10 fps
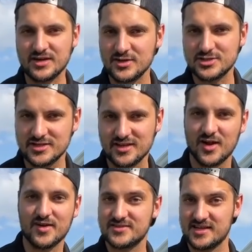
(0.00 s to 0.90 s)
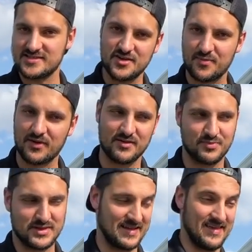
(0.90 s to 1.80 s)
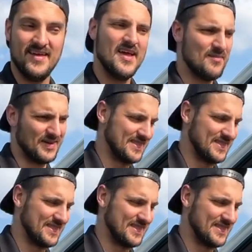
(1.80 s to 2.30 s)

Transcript: cushion, you know, cause that's how you protect it. But